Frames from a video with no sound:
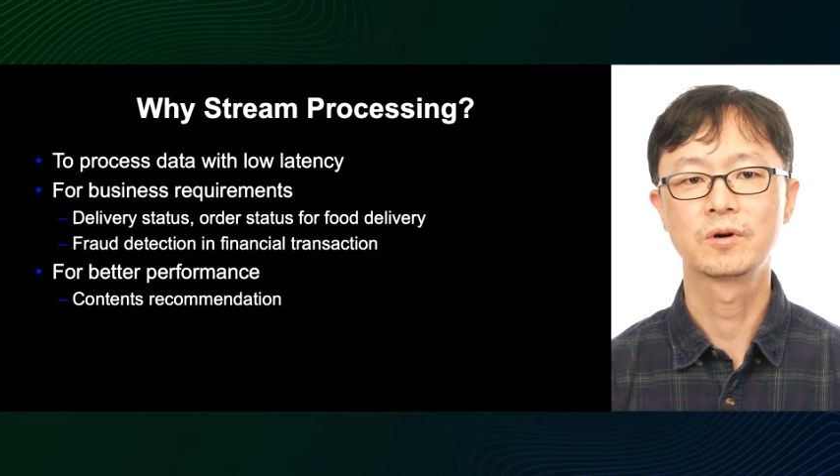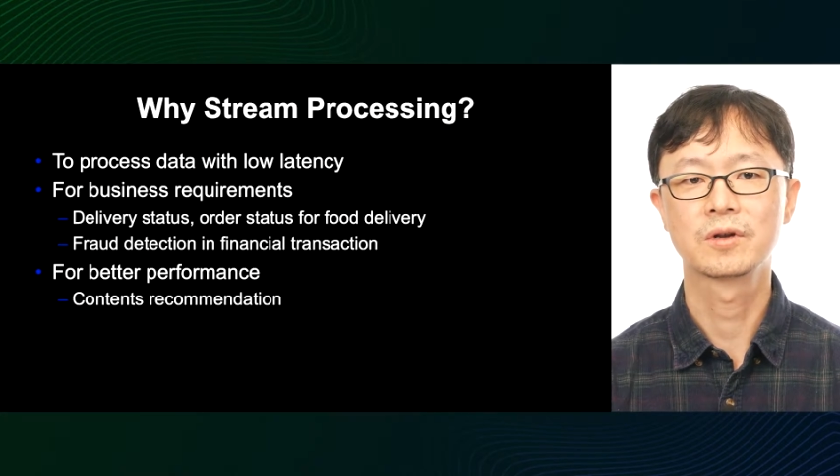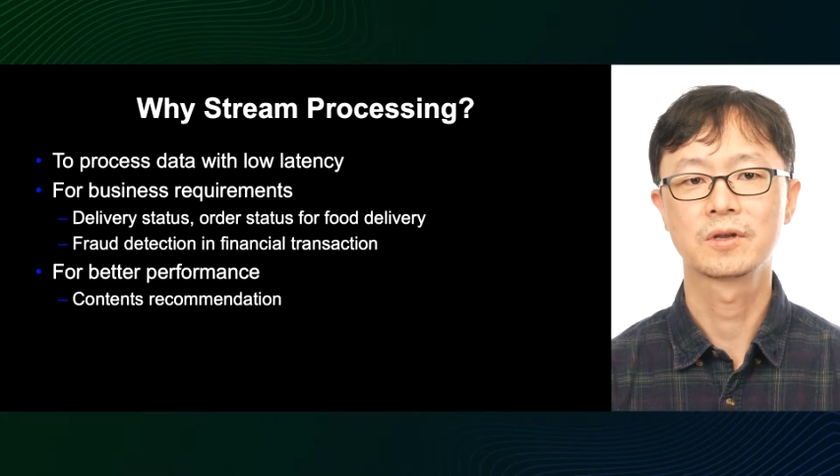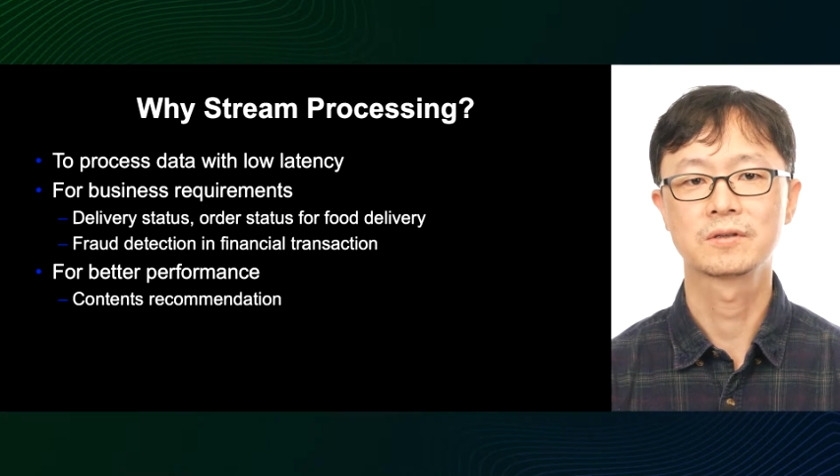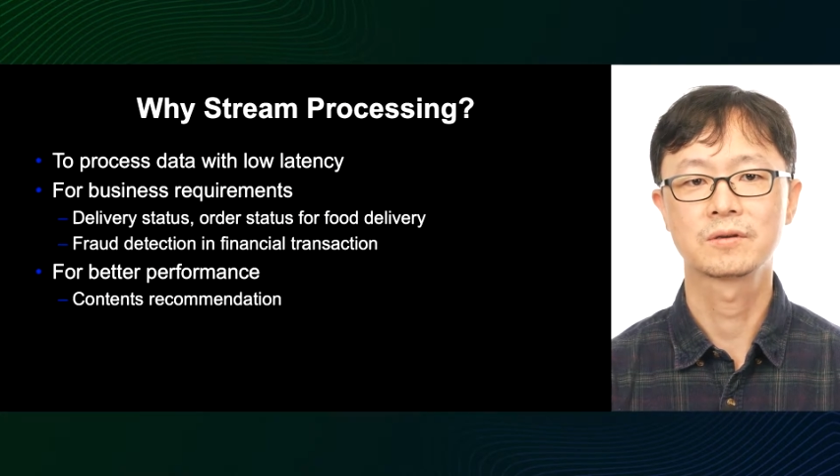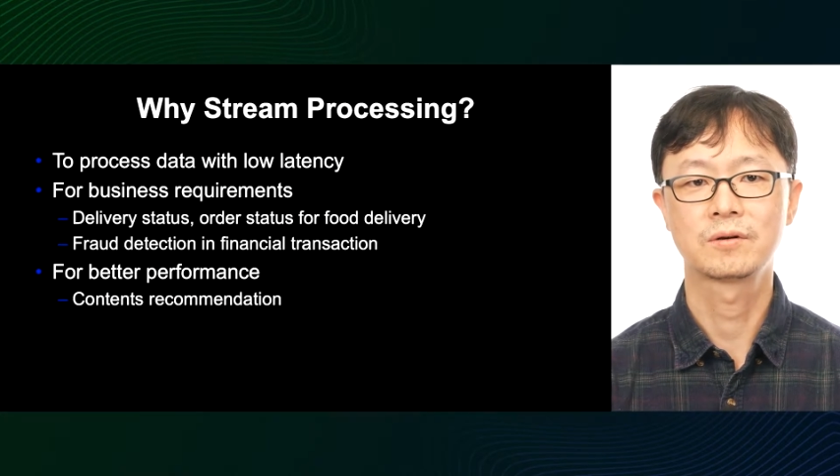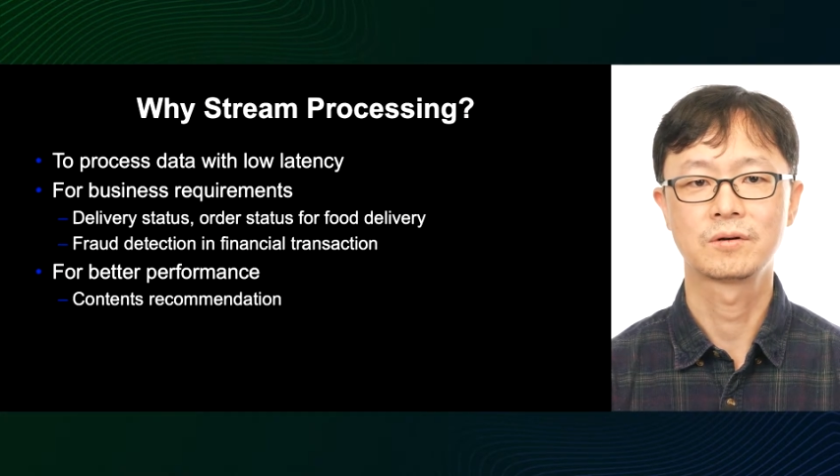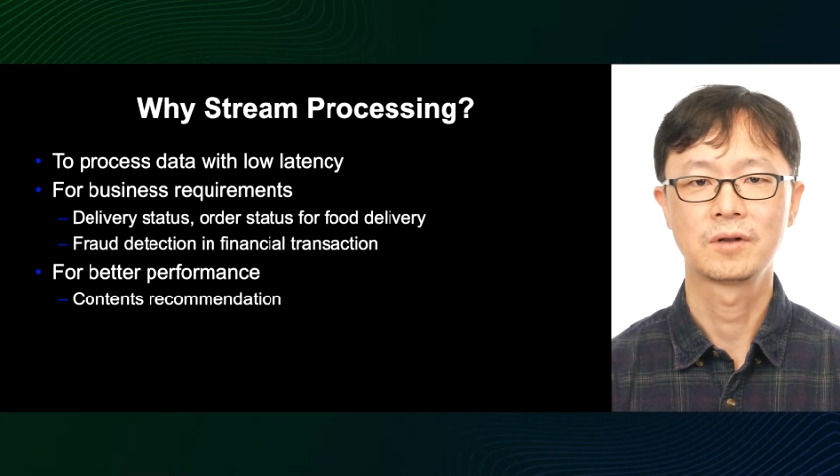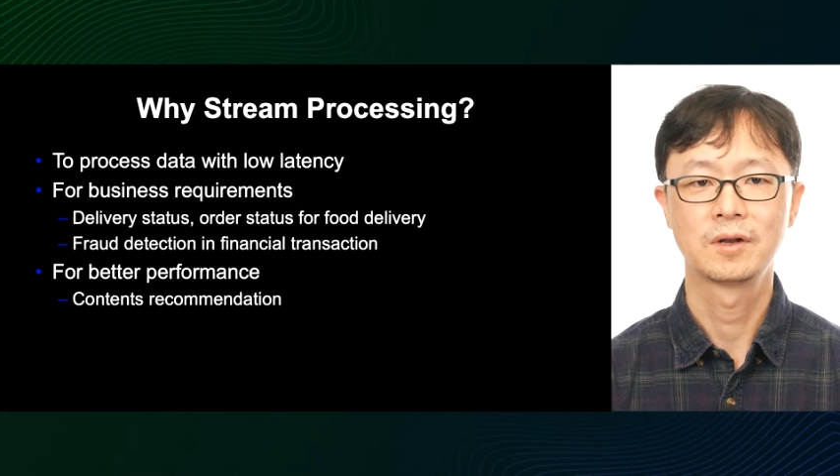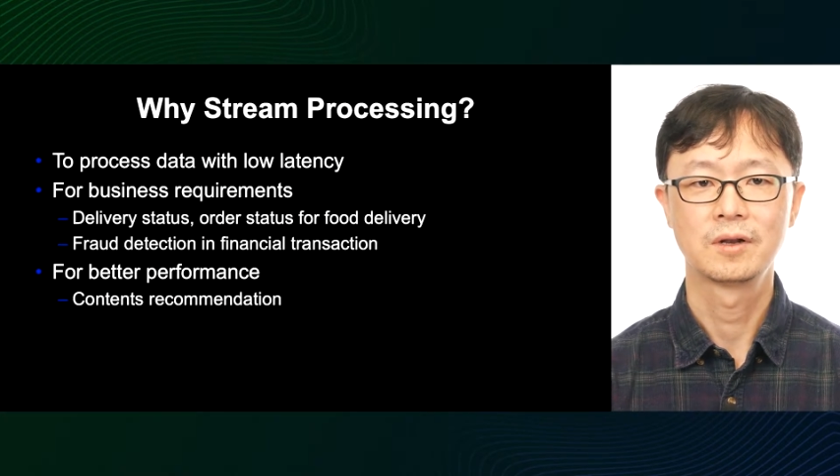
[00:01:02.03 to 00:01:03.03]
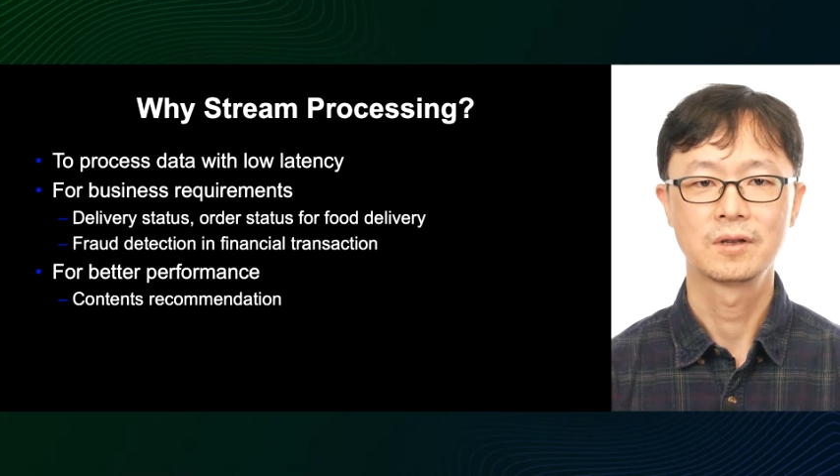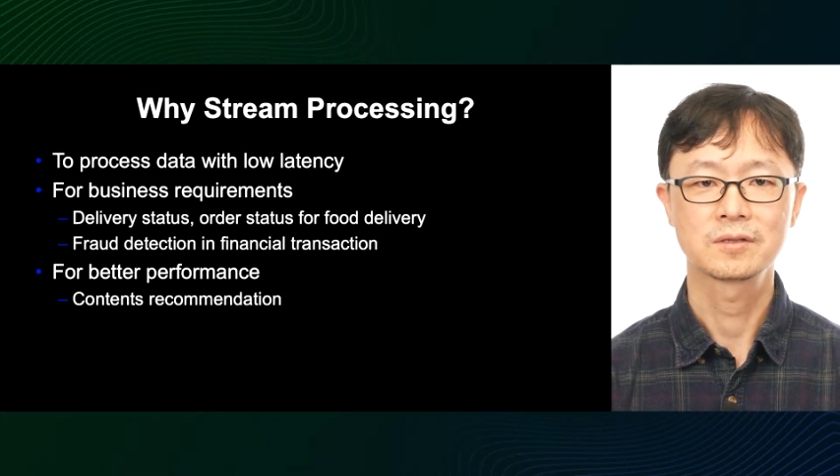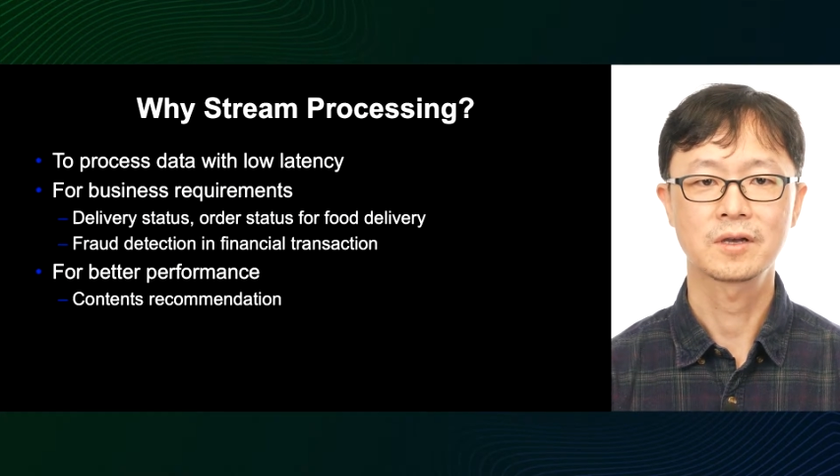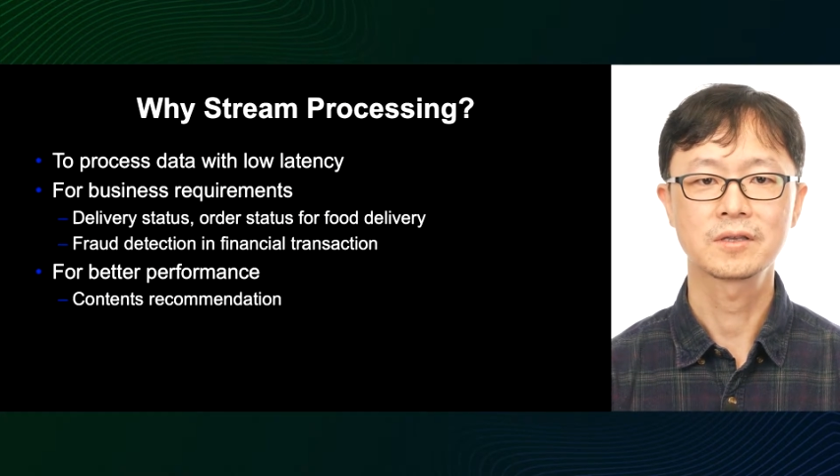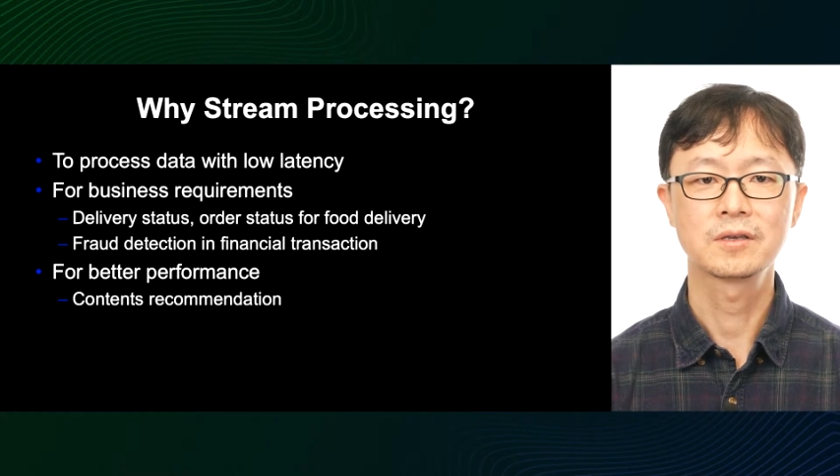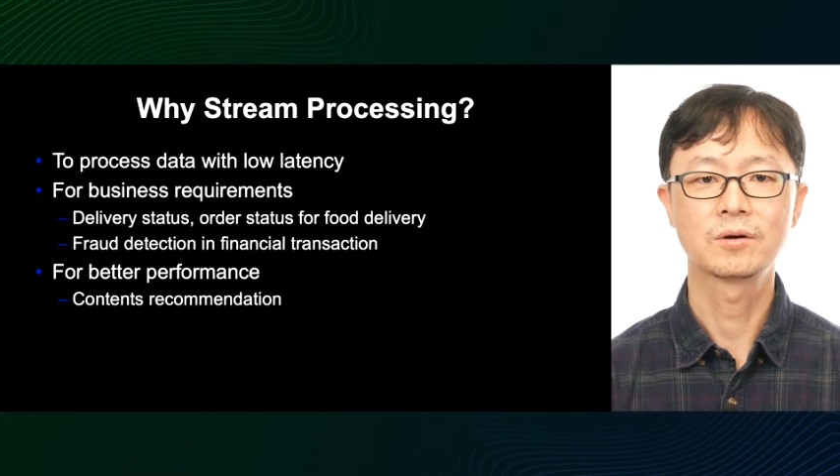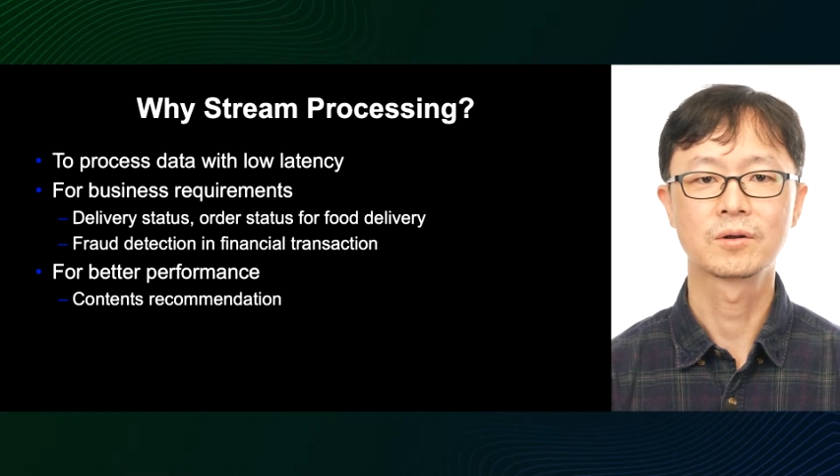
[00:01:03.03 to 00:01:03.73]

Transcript: financial transactions, you